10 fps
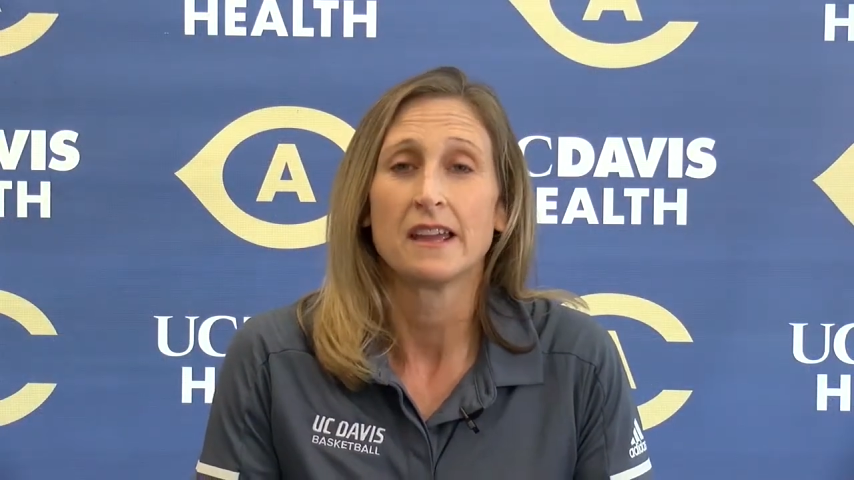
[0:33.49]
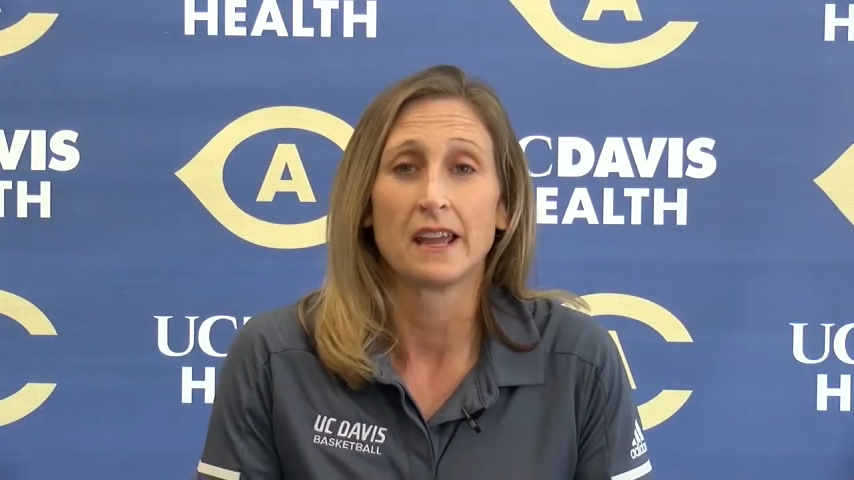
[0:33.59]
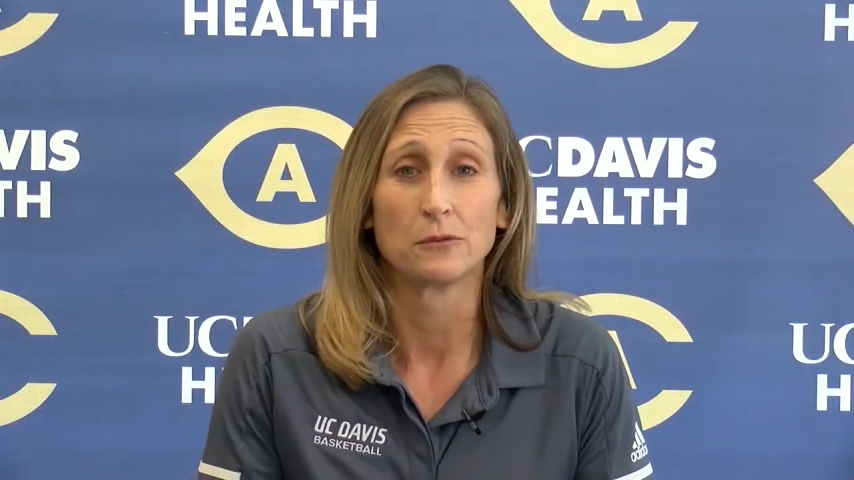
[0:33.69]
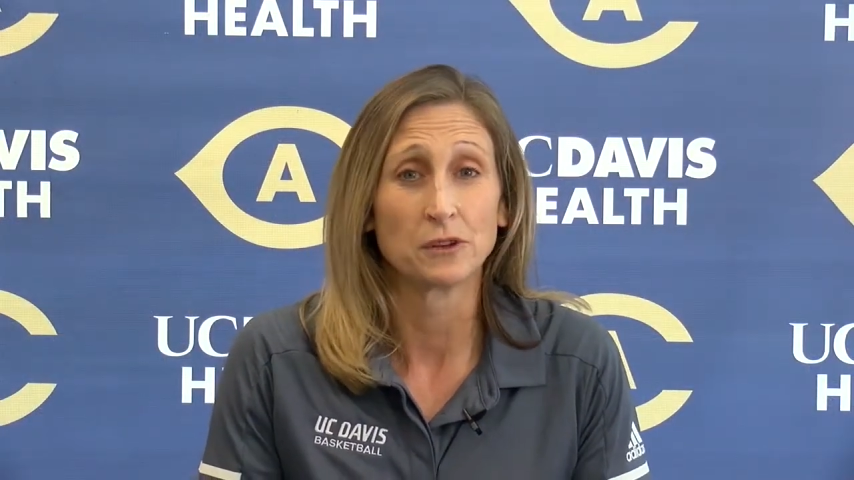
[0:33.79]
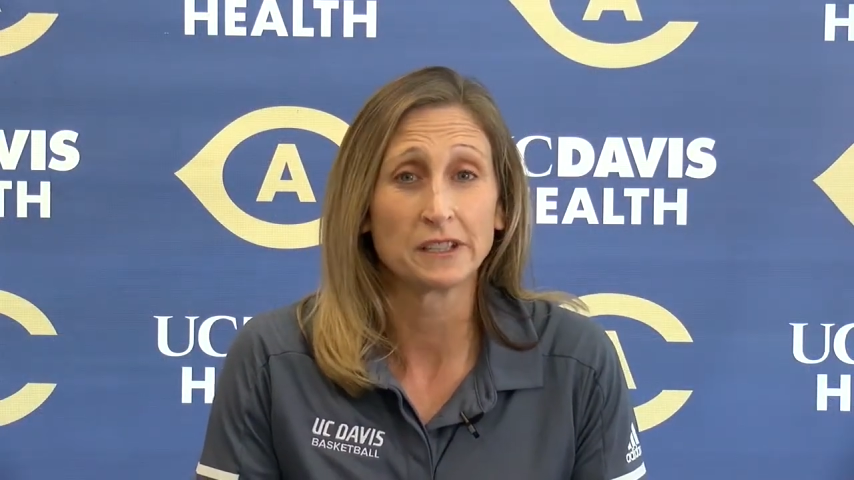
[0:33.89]

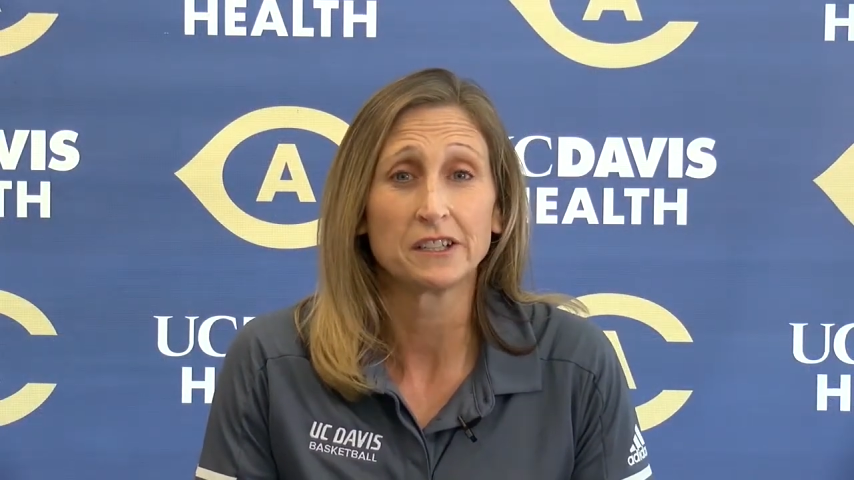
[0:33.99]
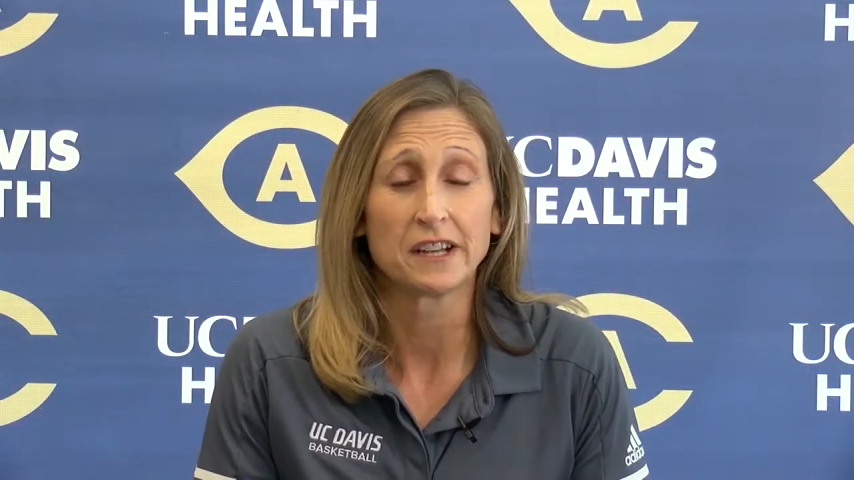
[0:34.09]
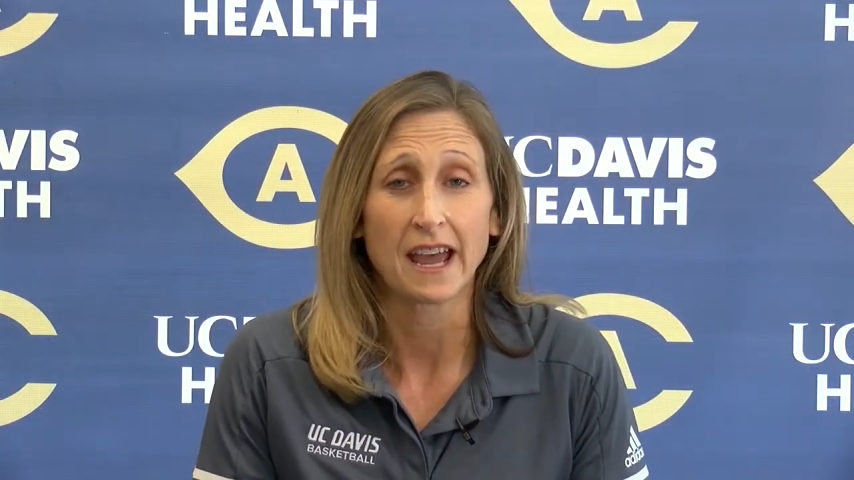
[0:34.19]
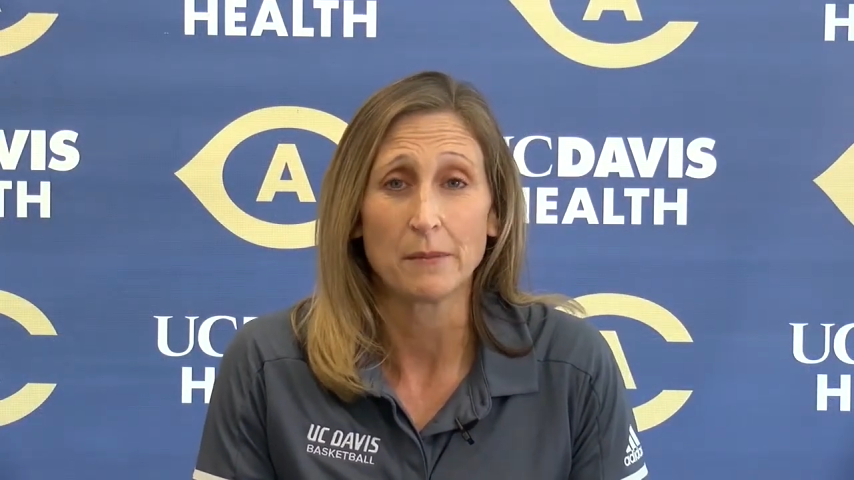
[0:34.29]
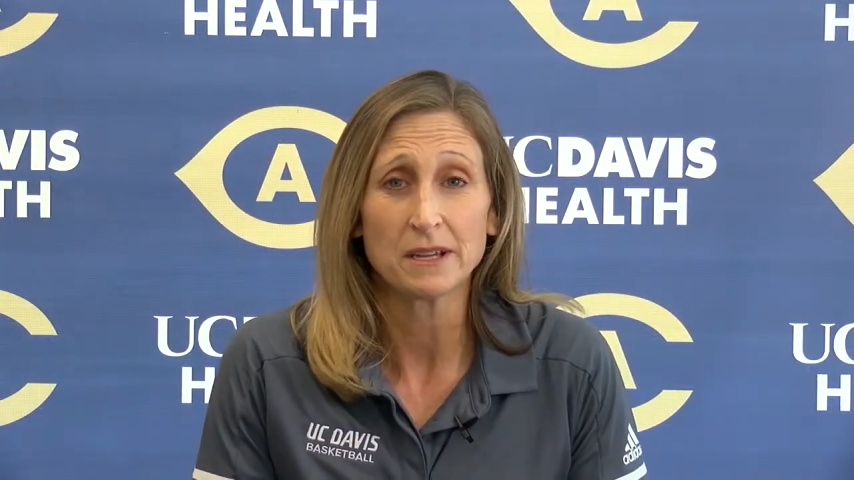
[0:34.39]
and really good
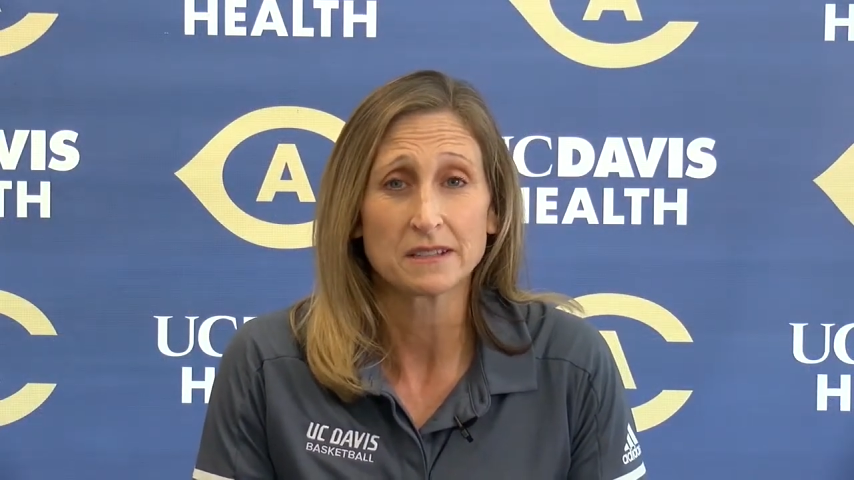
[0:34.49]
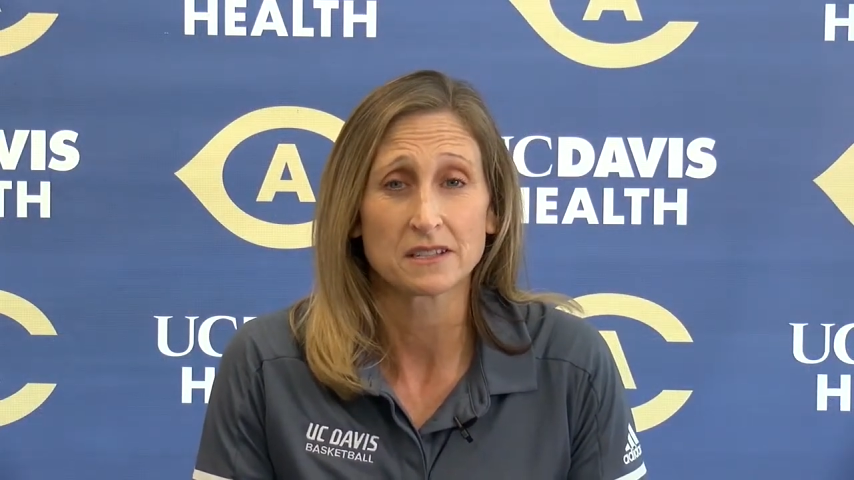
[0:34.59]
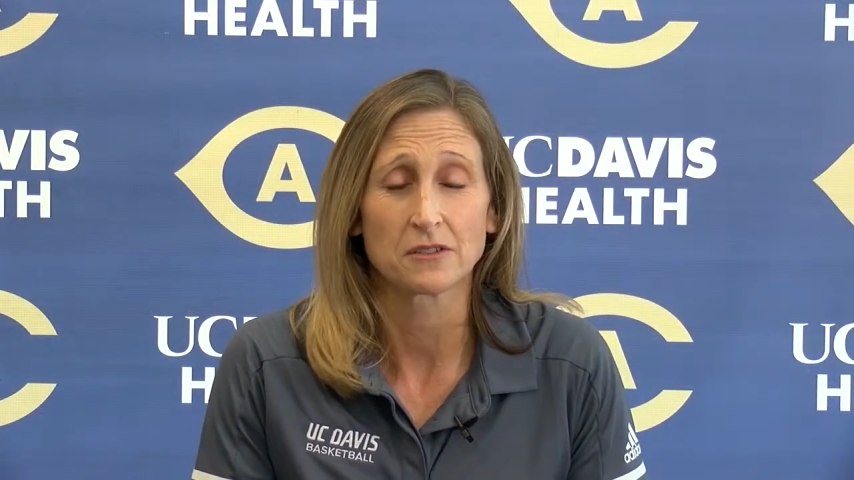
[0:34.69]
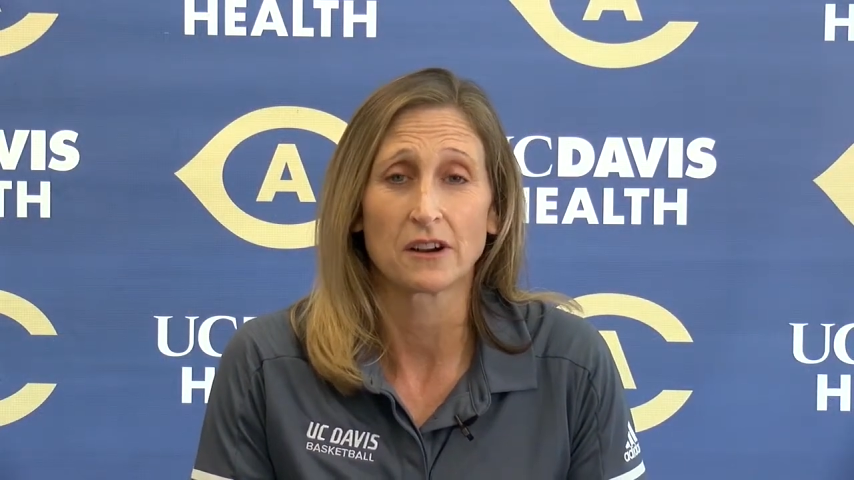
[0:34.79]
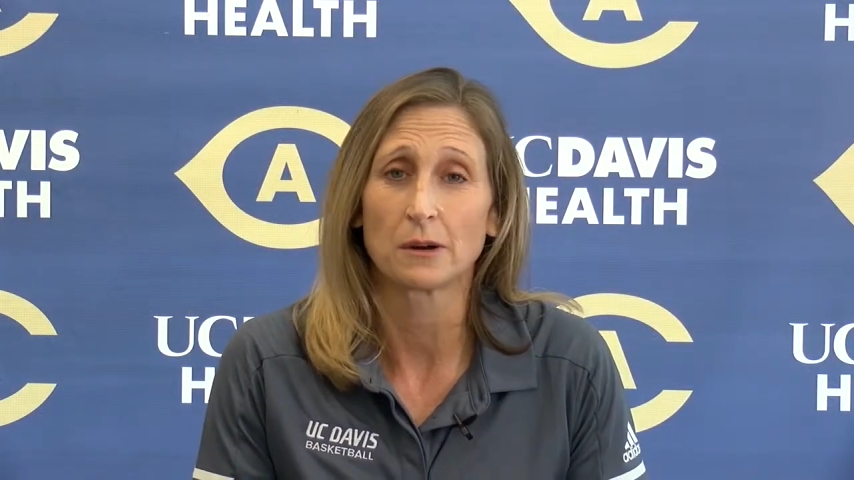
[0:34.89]
habits so that